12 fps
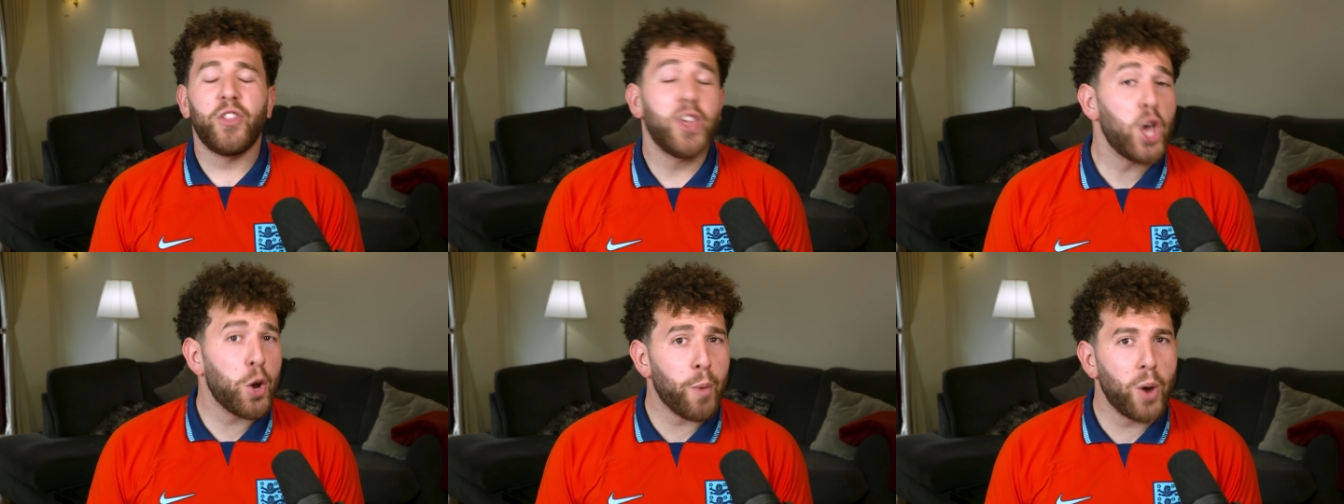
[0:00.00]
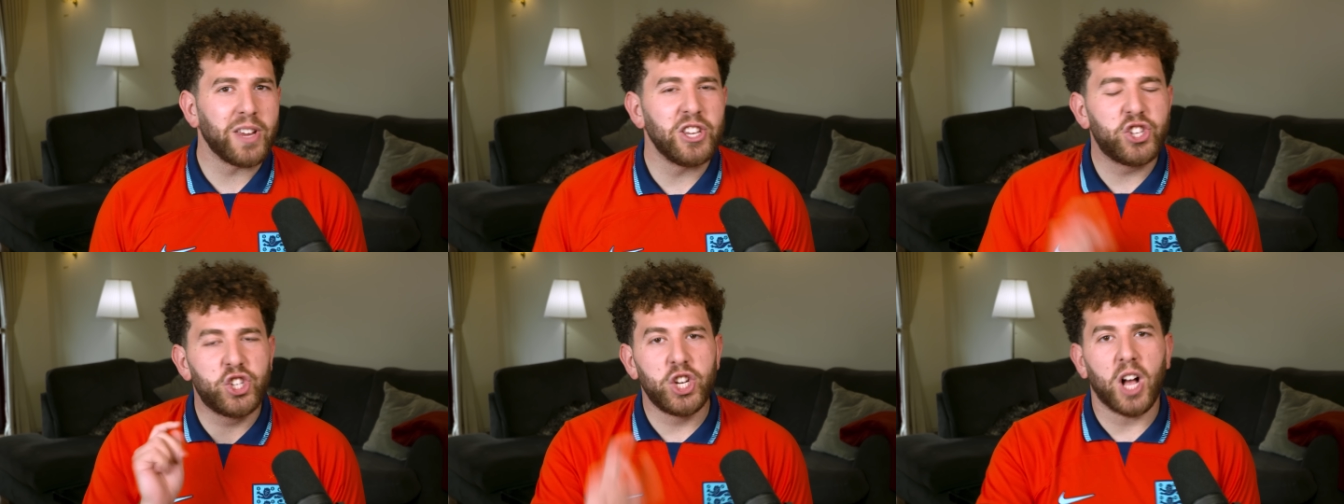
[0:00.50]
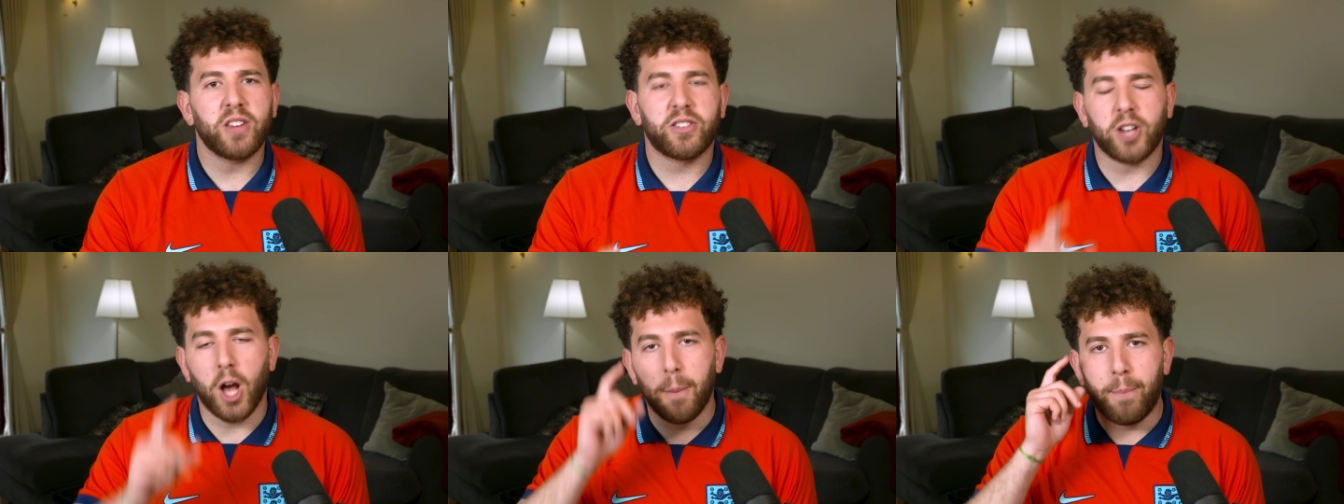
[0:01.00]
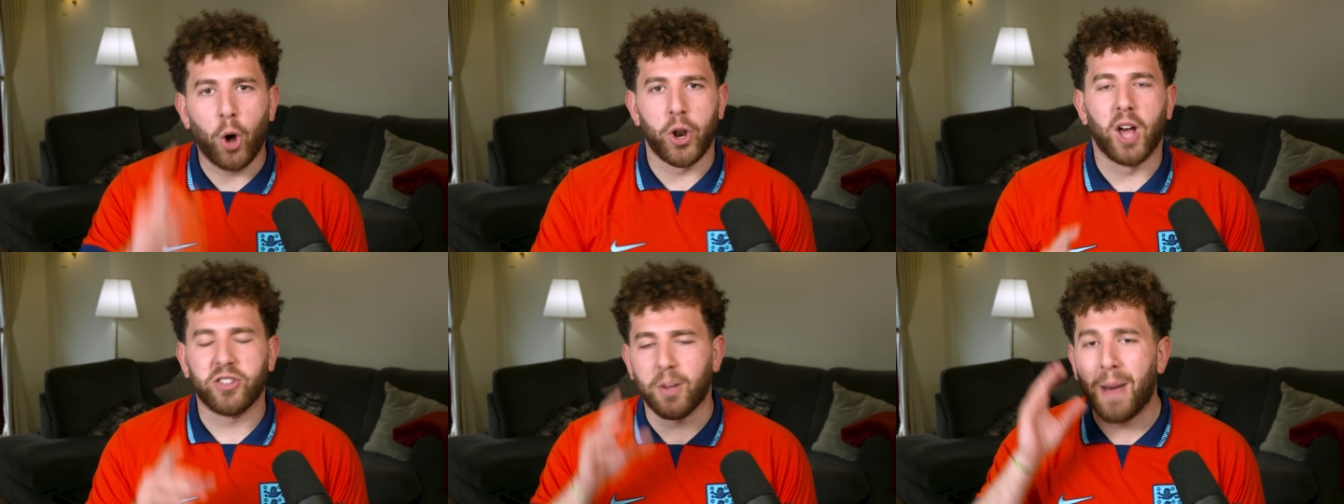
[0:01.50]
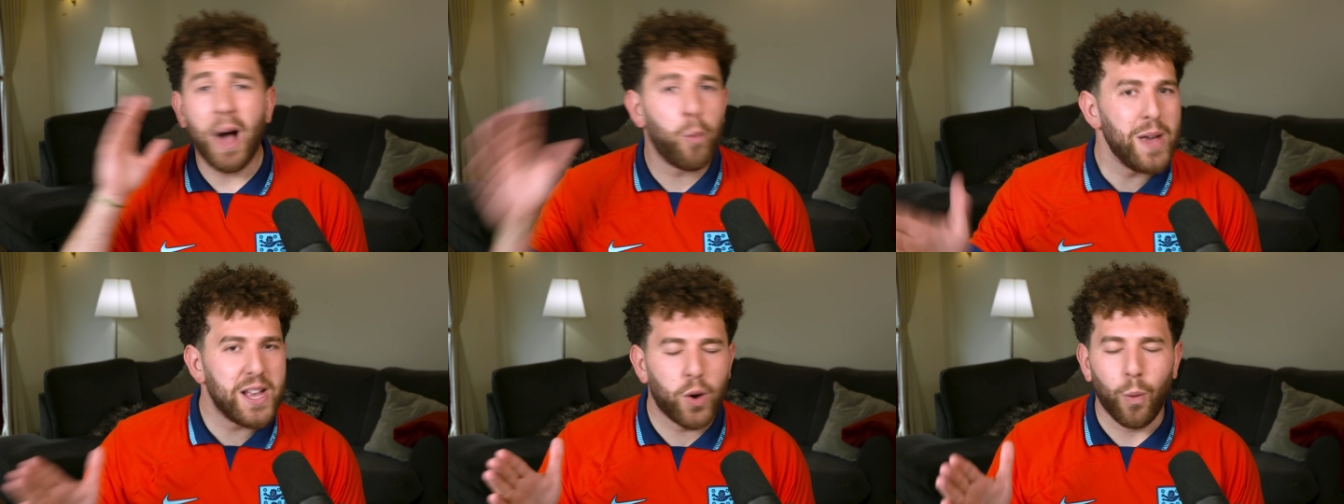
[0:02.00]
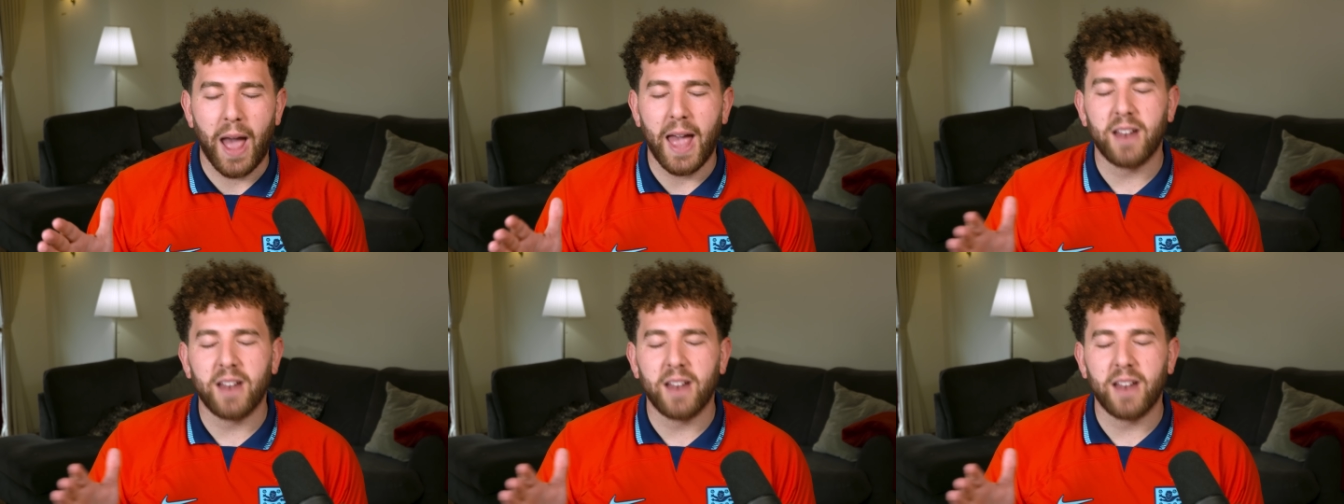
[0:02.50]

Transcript: So the Euros is just upon us, about a week away,